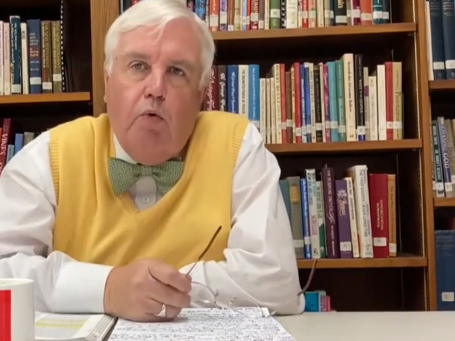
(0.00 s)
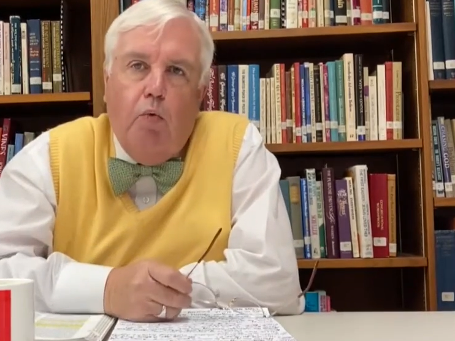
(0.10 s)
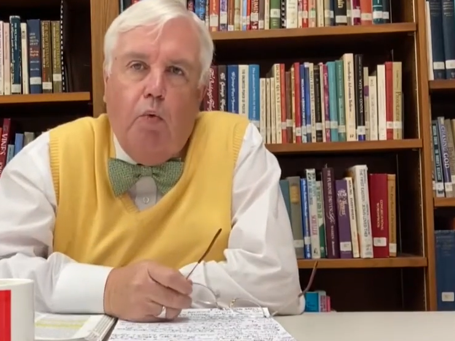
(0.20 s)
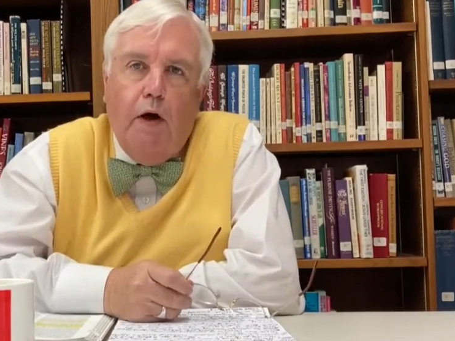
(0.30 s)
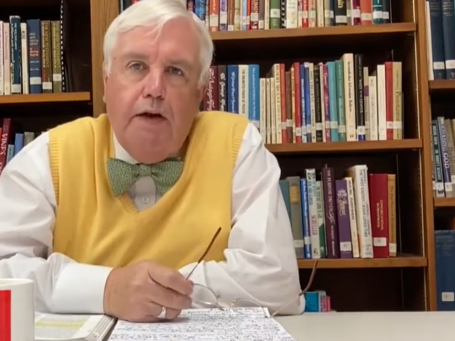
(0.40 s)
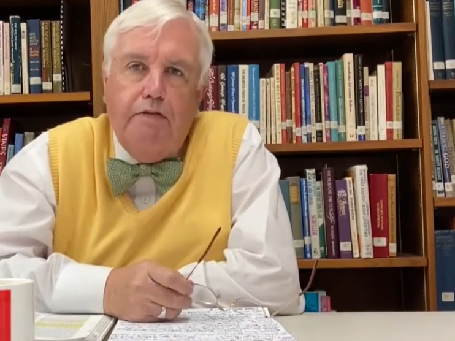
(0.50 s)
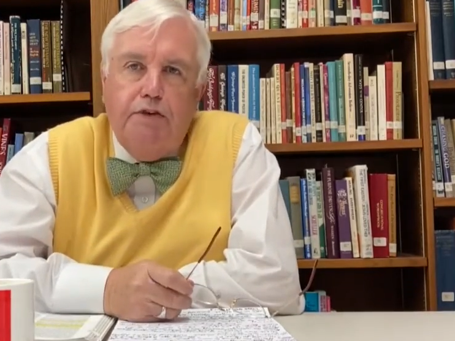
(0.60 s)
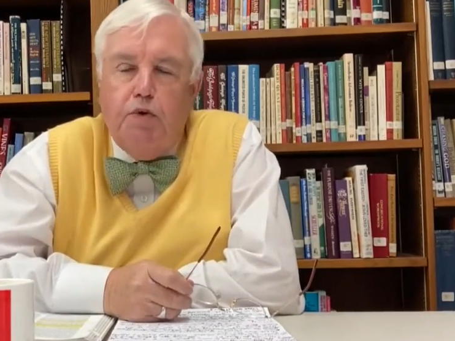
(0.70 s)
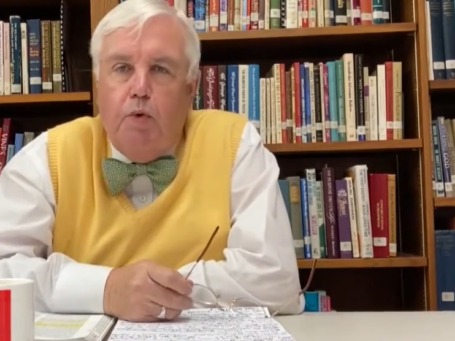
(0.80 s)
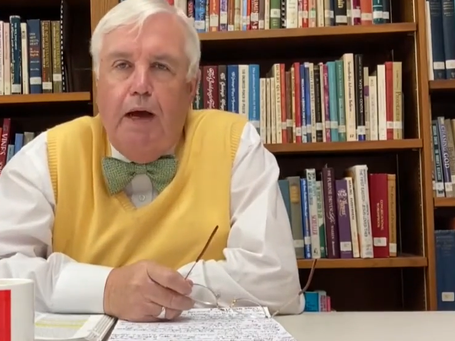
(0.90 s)
one
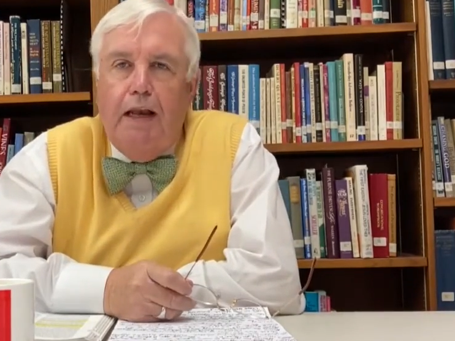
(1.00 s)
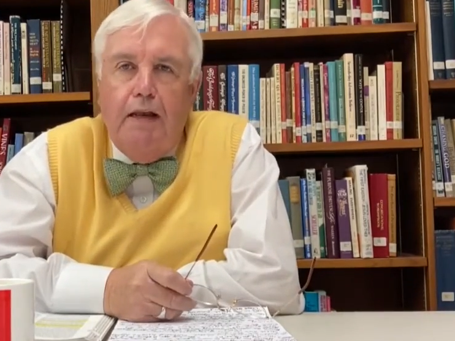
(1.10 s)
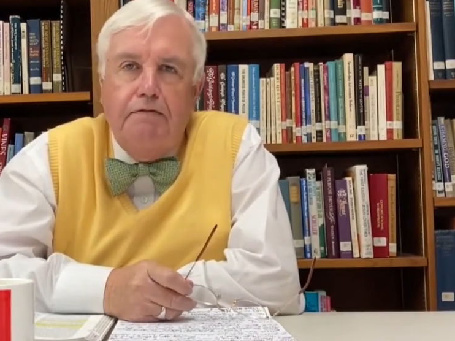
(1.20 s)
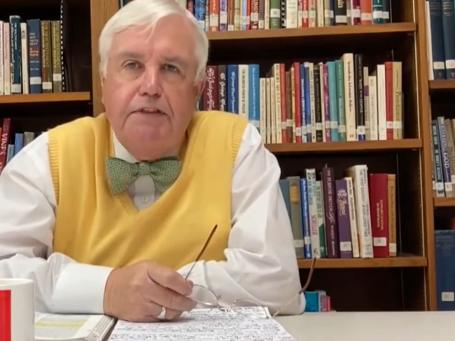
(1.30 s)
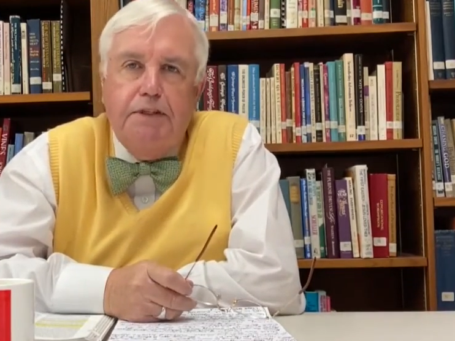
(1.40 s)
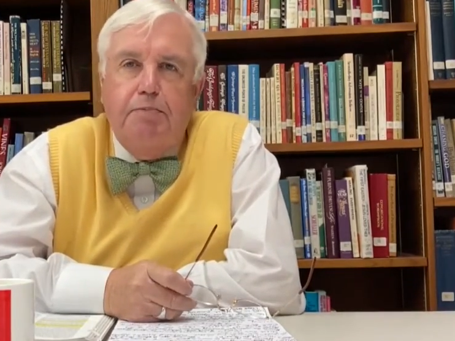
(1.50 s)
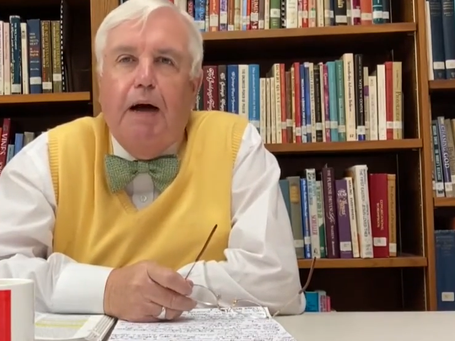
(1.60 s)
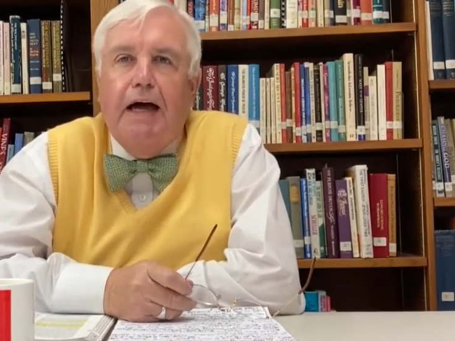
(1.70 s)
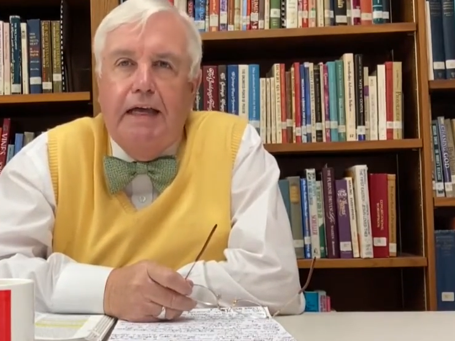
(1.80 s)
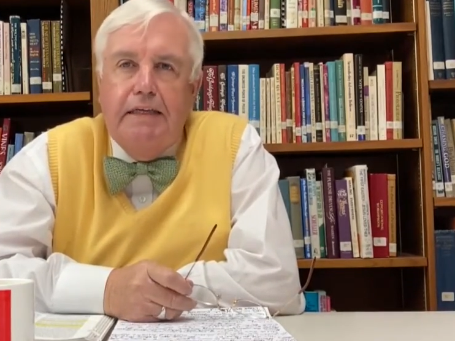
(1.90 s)
of 12
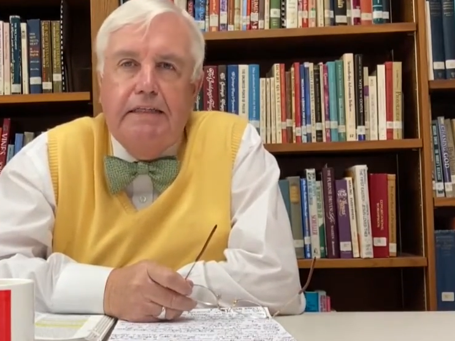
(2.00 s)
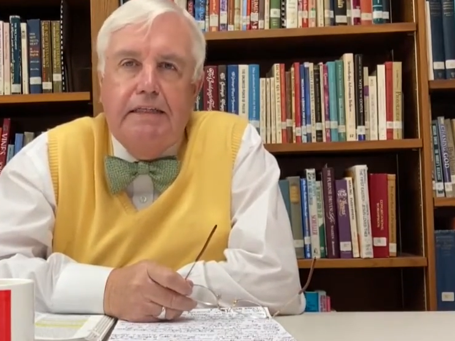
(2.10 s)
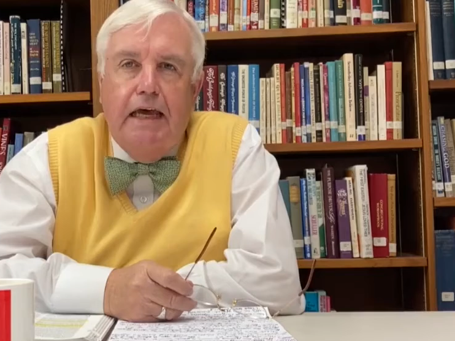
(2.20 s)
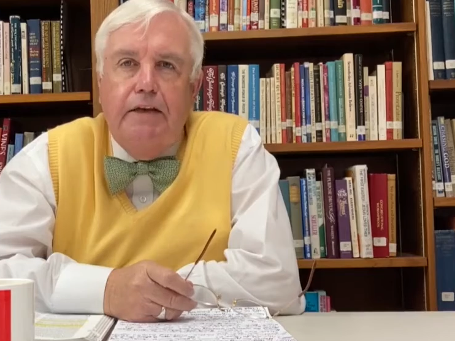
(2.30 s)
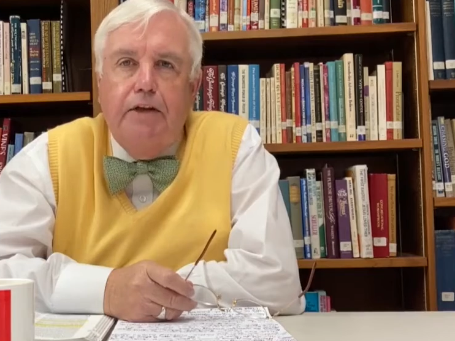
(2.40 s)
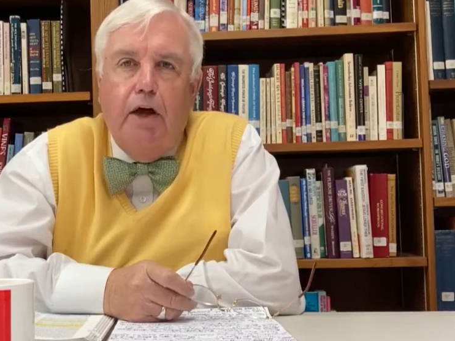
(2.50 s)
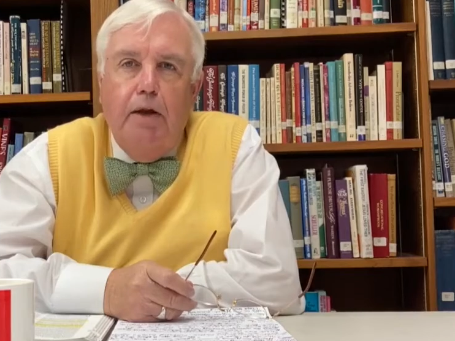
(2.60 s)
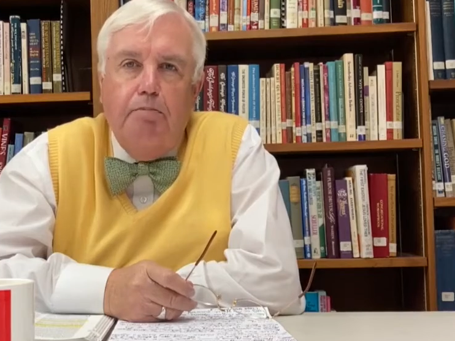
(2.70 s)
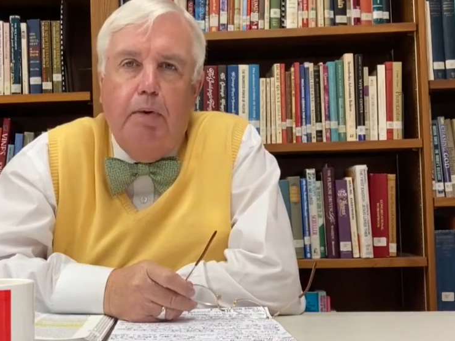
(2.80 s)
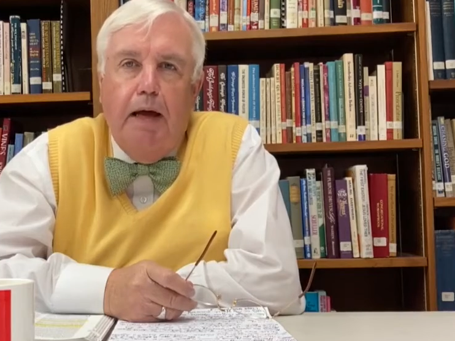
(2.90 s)
spies sent
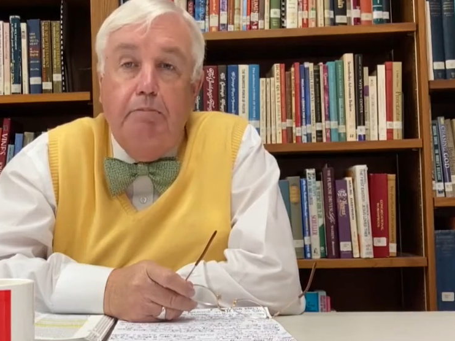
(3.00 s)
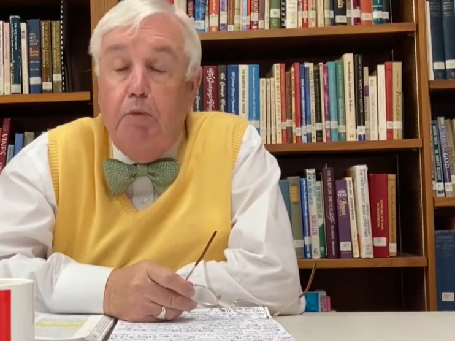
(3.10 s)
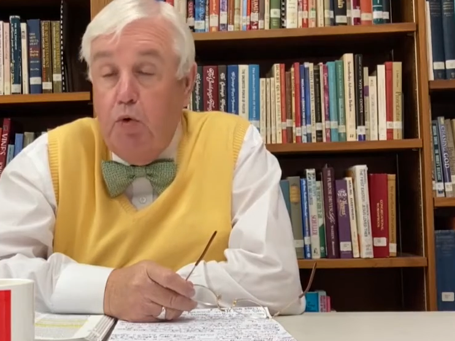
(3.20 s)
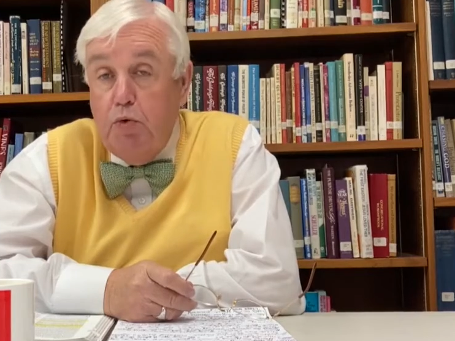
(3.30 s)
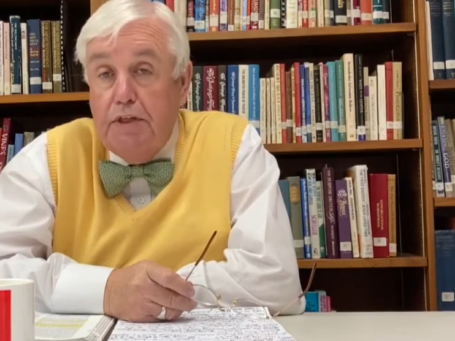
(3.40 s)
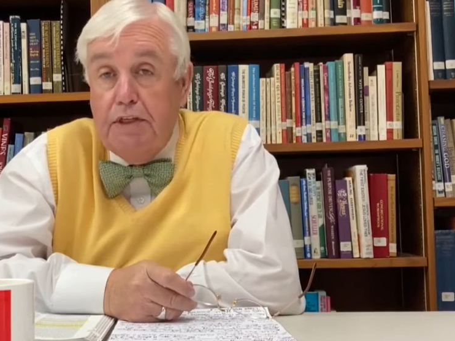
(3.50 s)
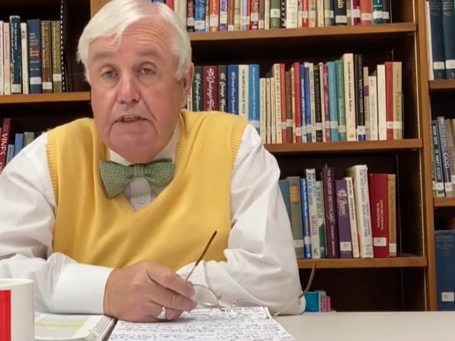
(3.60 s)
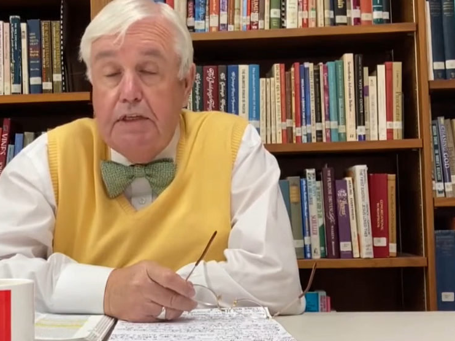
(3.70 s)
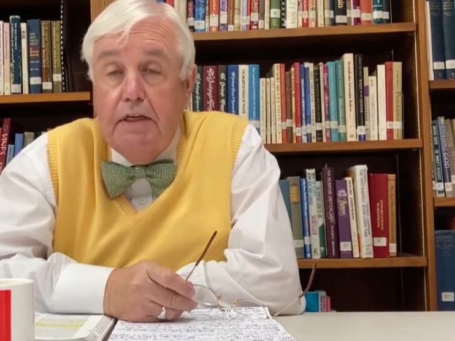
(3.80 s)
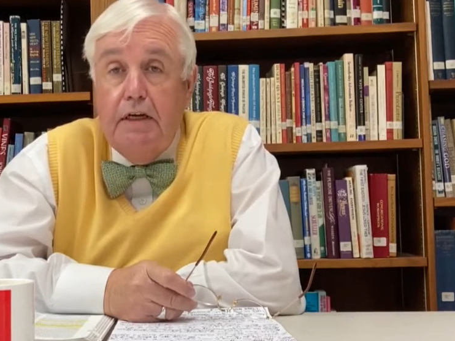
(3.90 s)
out by
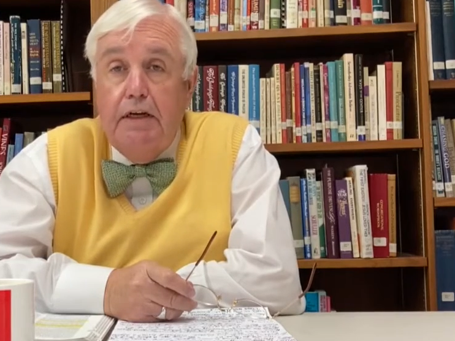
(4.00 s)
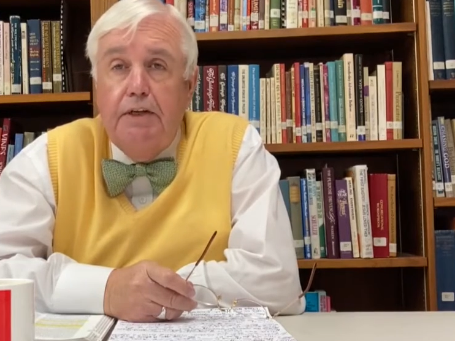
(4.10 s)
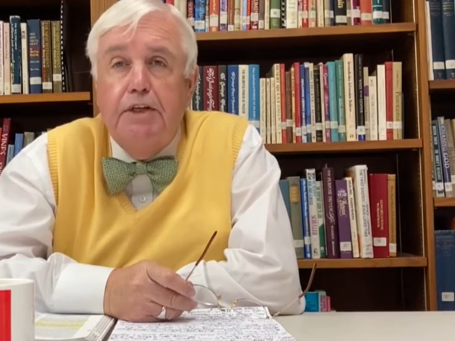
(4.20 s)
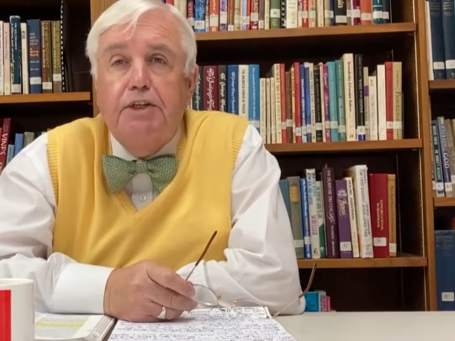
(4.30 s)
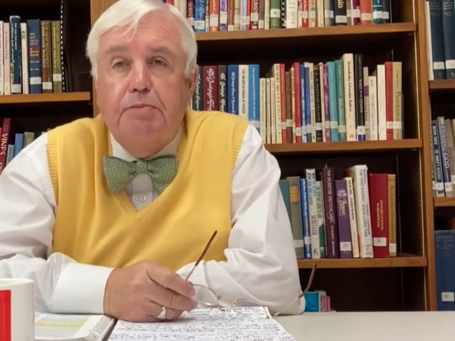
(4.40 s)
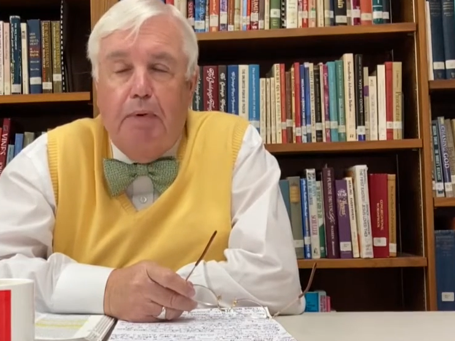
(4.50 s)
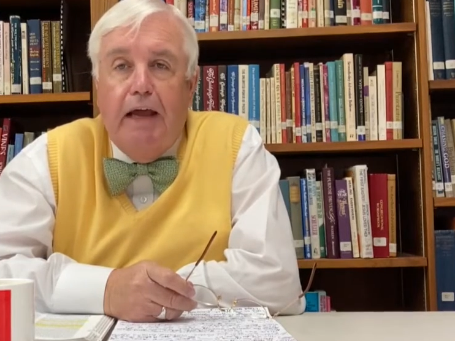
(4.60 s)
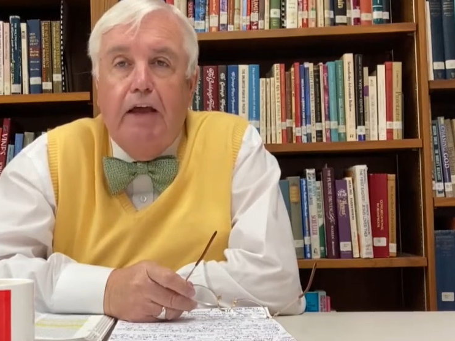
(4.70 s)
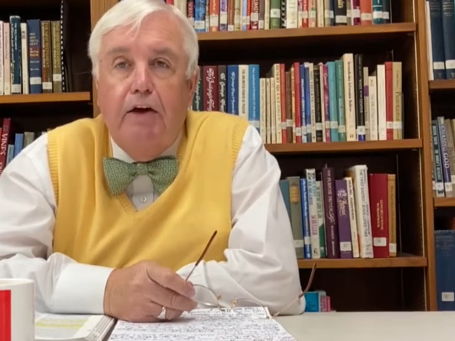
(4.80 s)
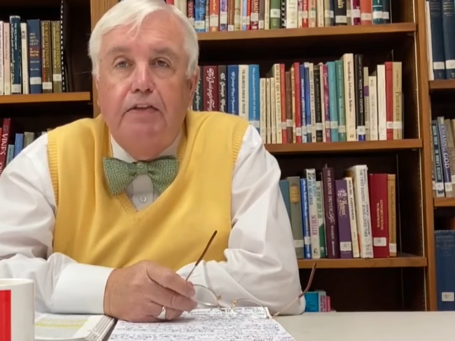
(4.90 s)
Moses to
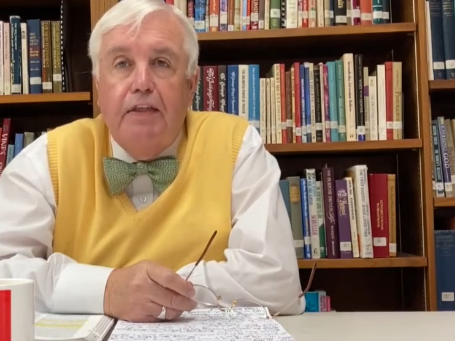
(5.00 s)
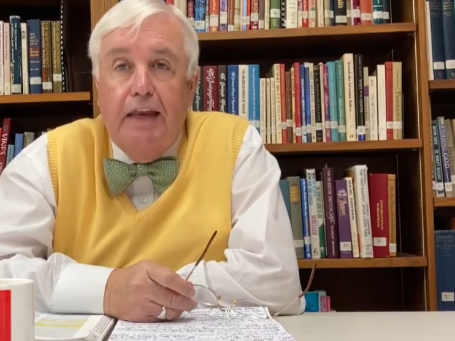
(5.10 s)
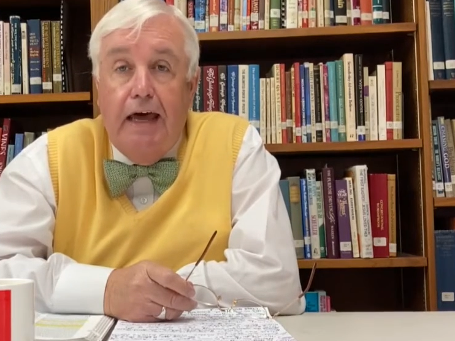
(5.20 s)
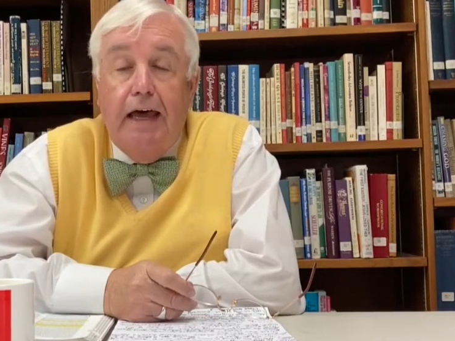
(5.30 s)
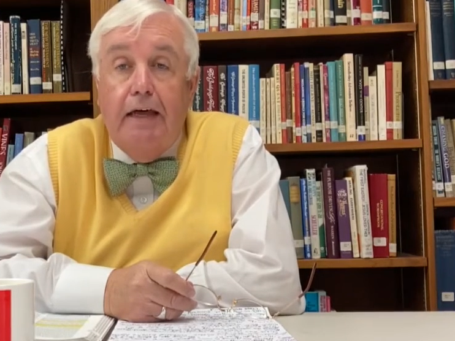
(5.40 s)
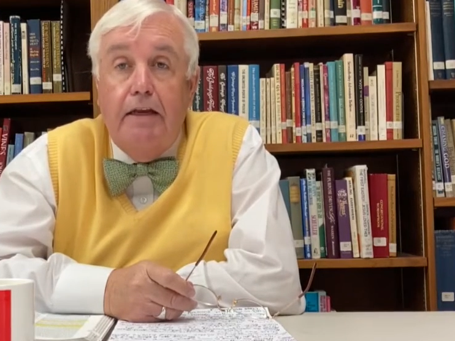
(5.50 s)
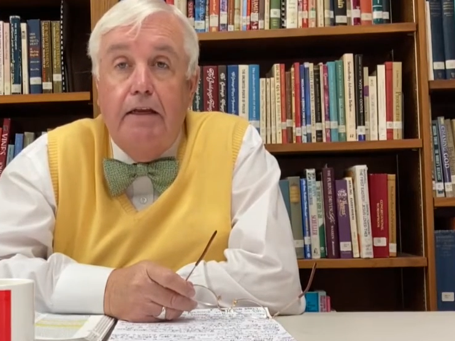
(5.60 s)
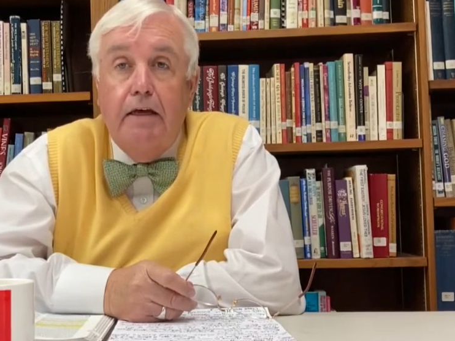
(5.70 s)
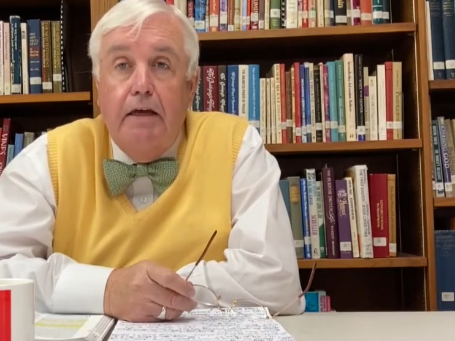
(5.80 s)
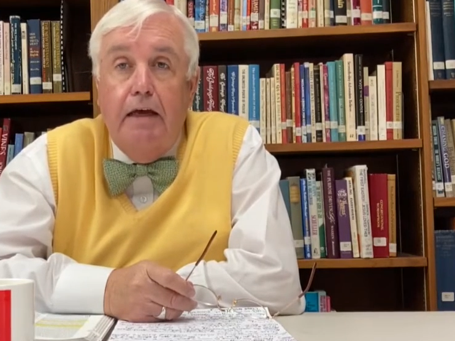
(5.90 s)
spy out the land